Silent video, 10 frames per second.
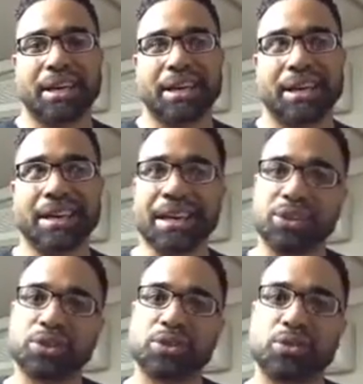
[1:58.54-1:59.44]
he
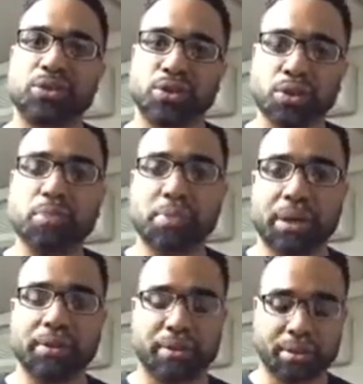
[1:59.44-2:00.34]
has 2
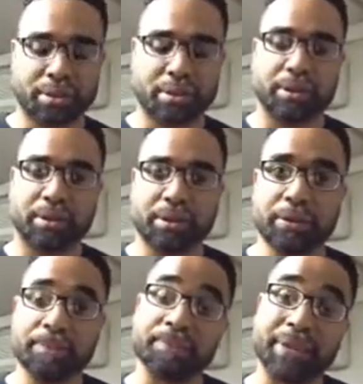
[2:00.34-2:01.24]
brothers
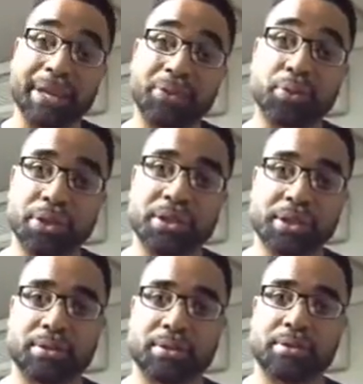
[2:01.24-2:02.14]
and 3
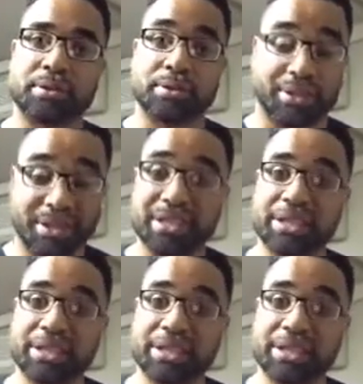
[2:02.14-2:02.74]
sisters, so 6